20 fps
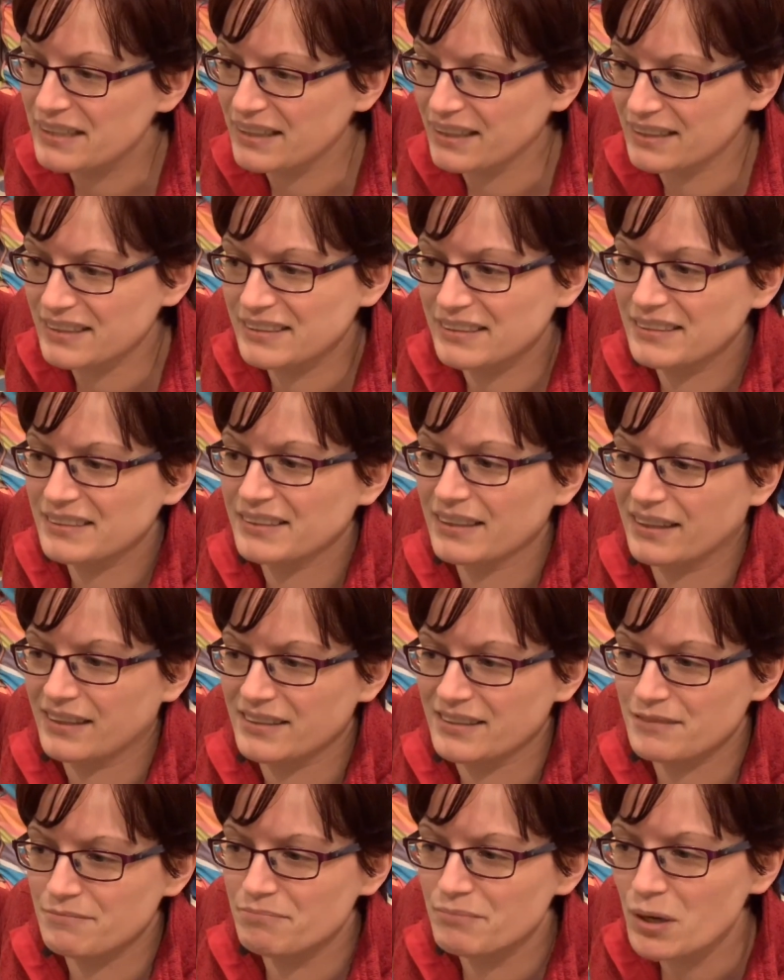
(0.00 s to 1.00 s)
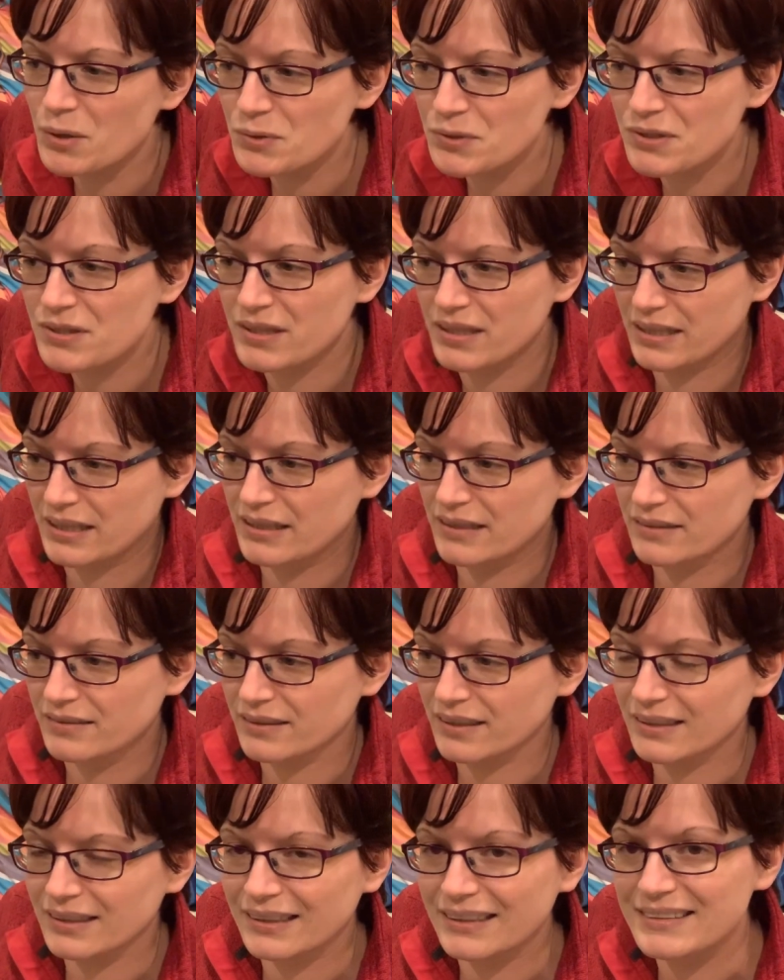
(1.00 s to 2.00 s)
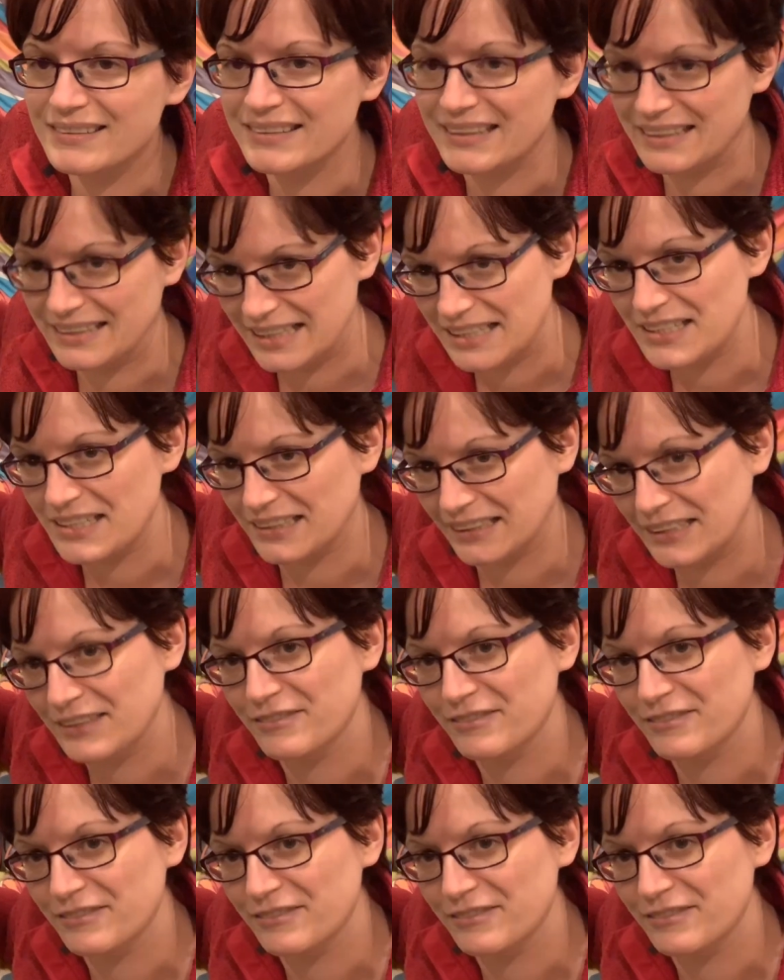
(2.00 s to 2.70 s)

I can disguise most things, at least initially,